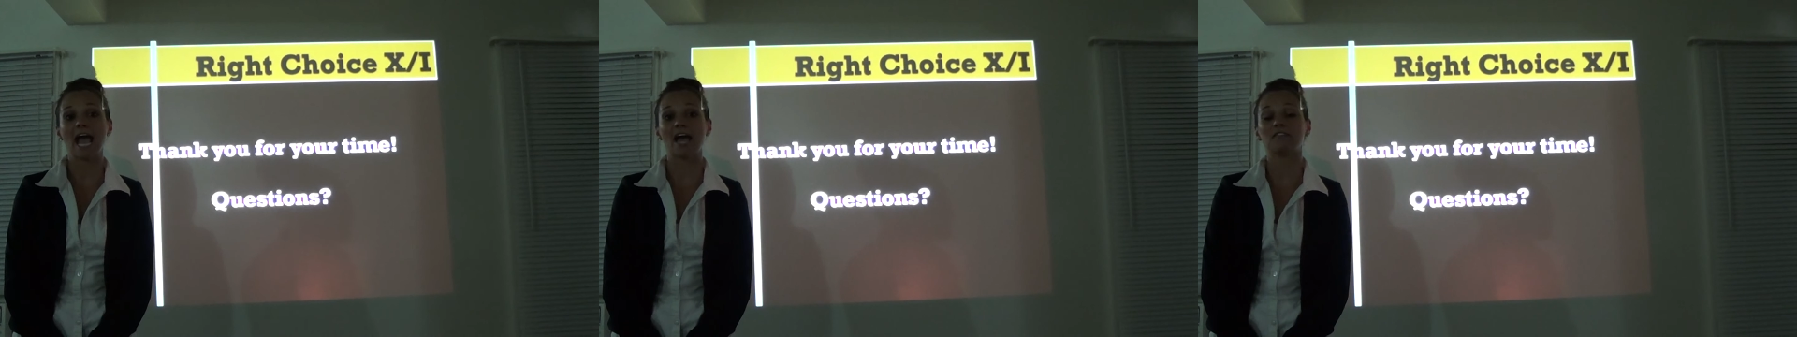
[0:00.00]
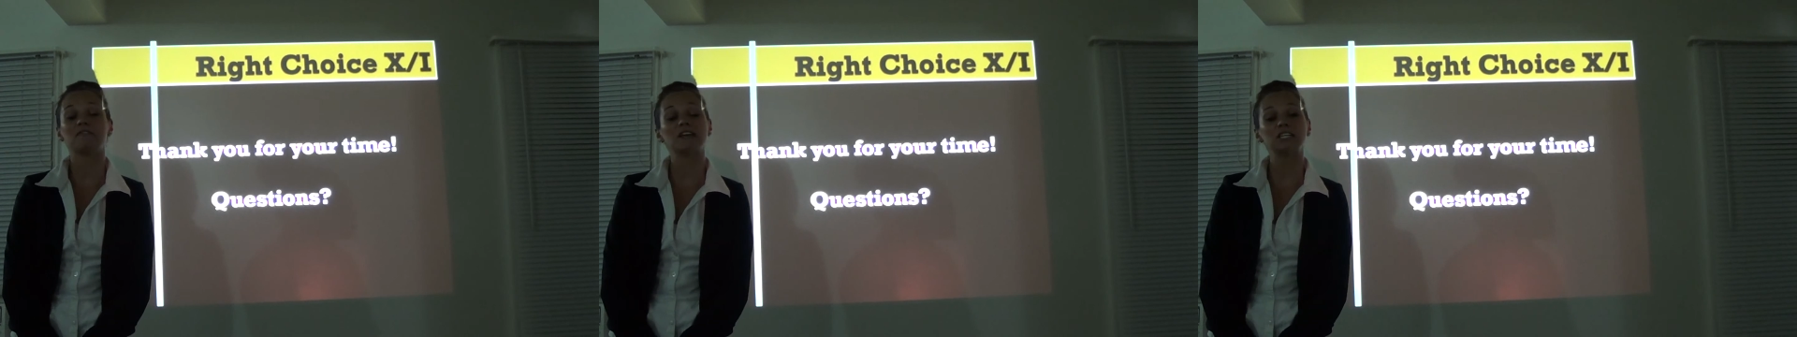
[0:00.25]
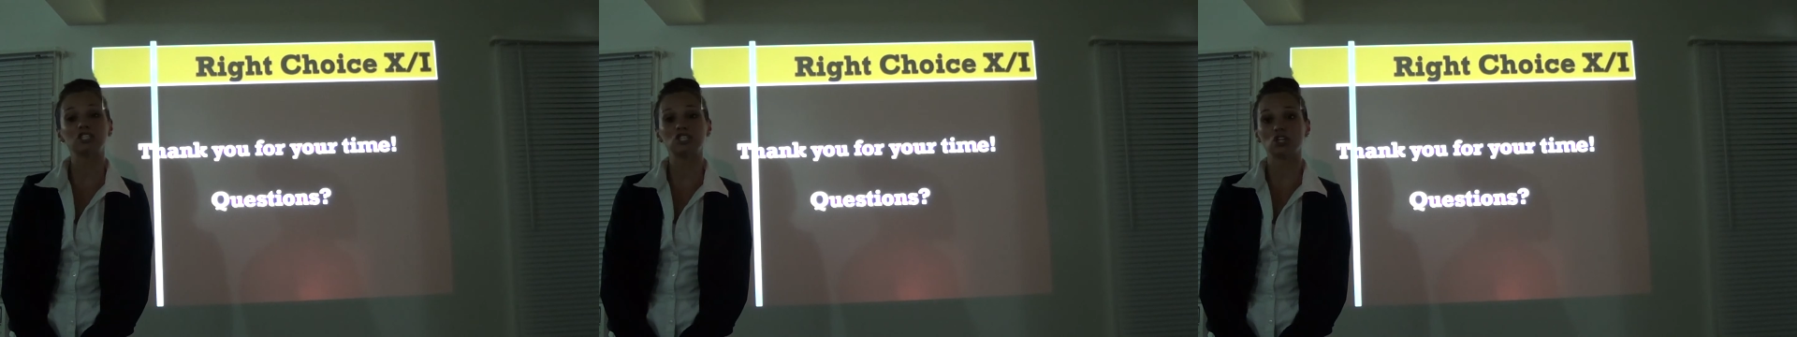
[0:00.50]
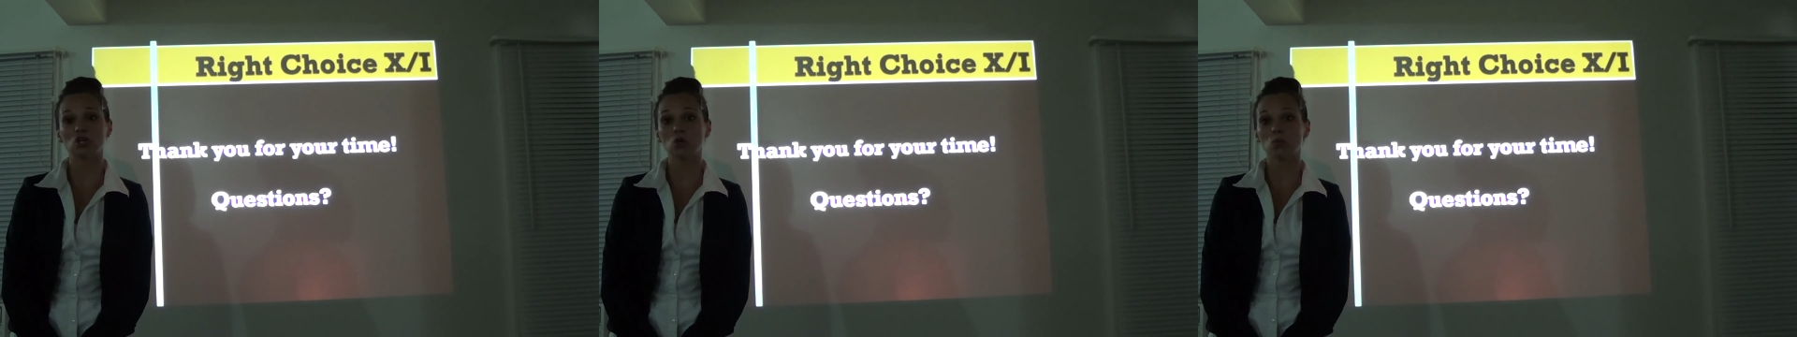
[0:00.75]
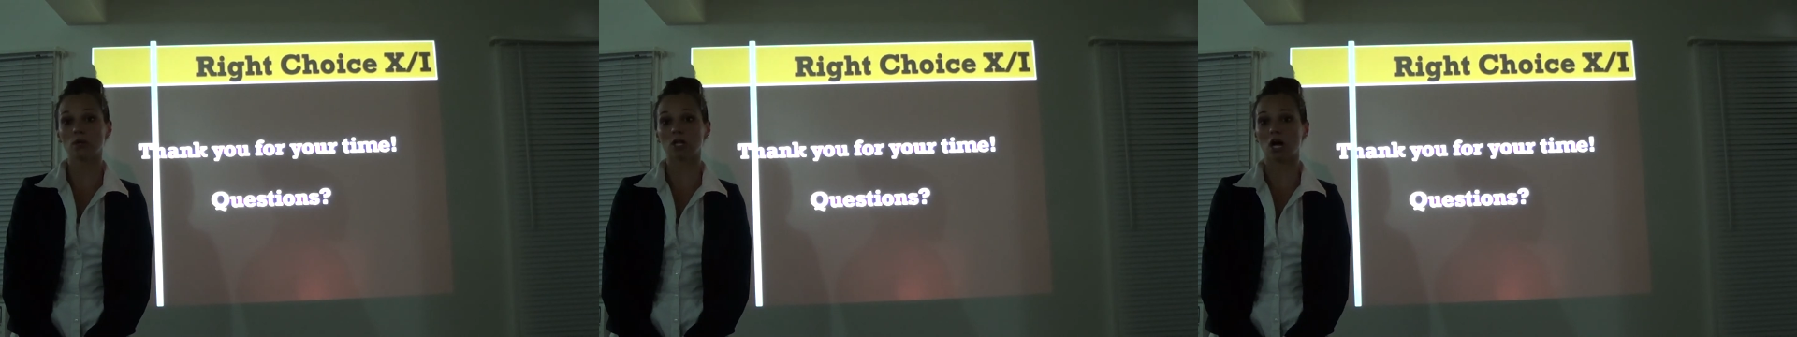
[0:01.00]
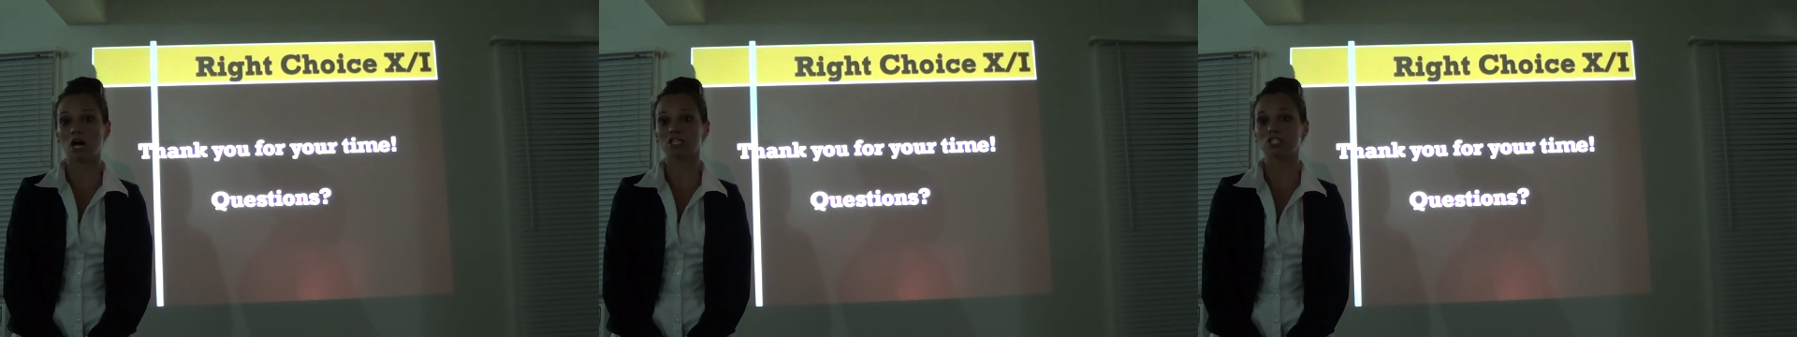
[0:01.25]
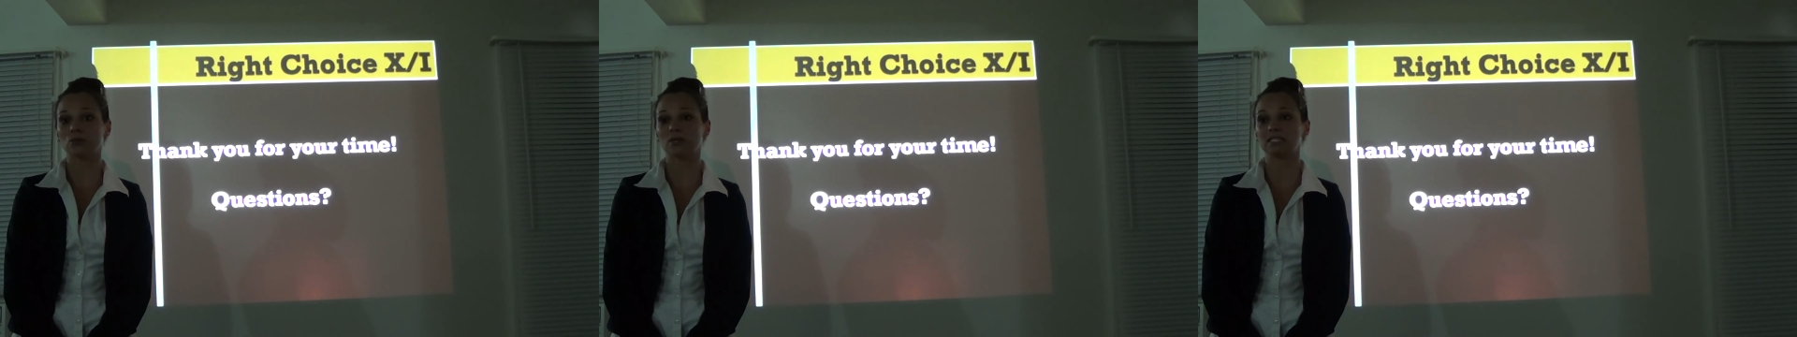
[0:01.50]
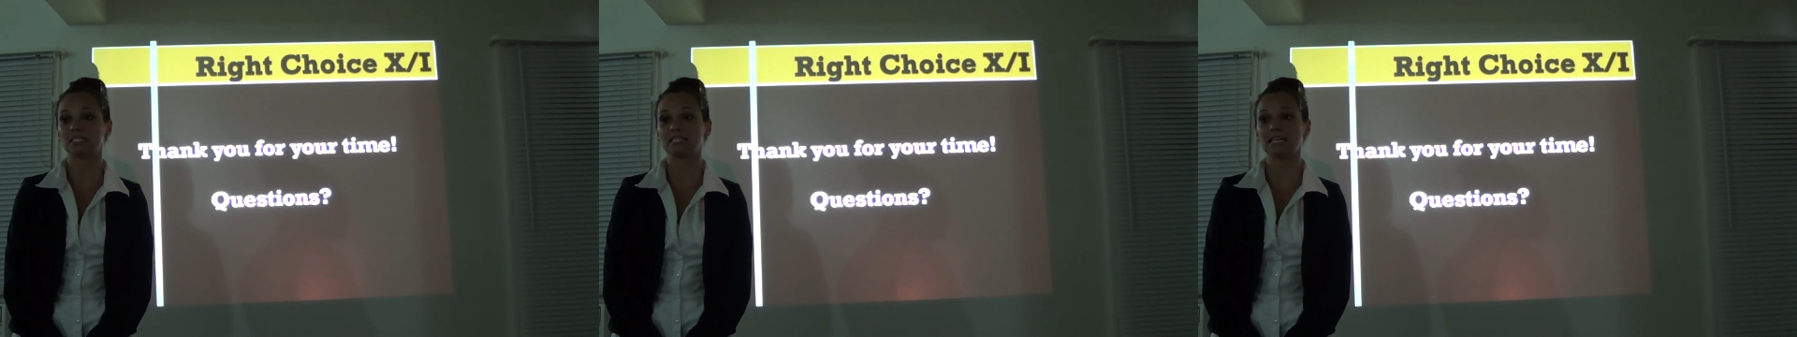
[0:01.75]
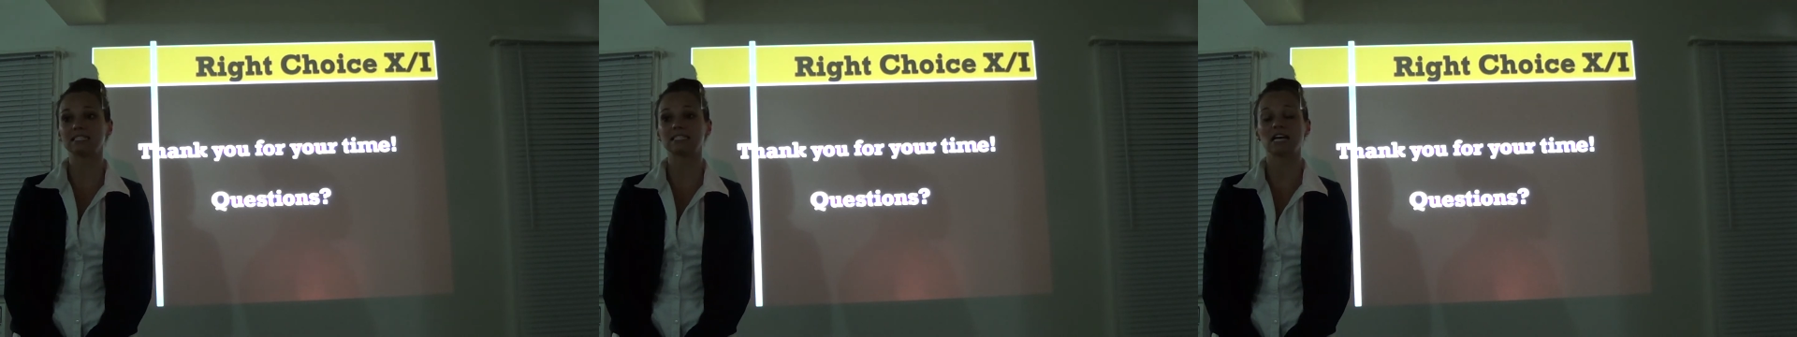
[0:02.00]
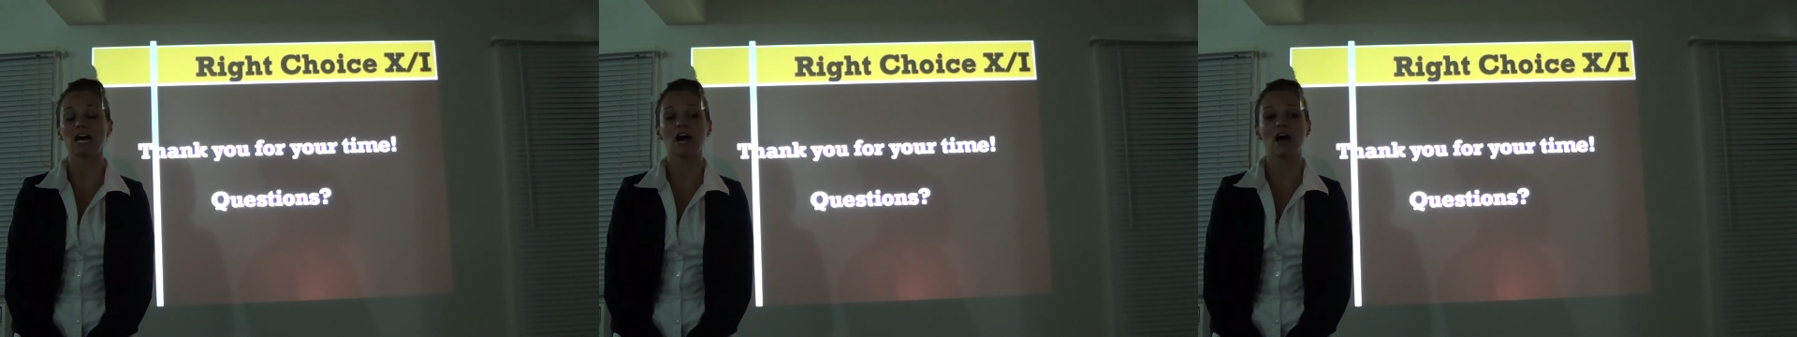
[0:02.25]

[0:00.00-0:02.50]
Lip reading: And Phase 2 will also consist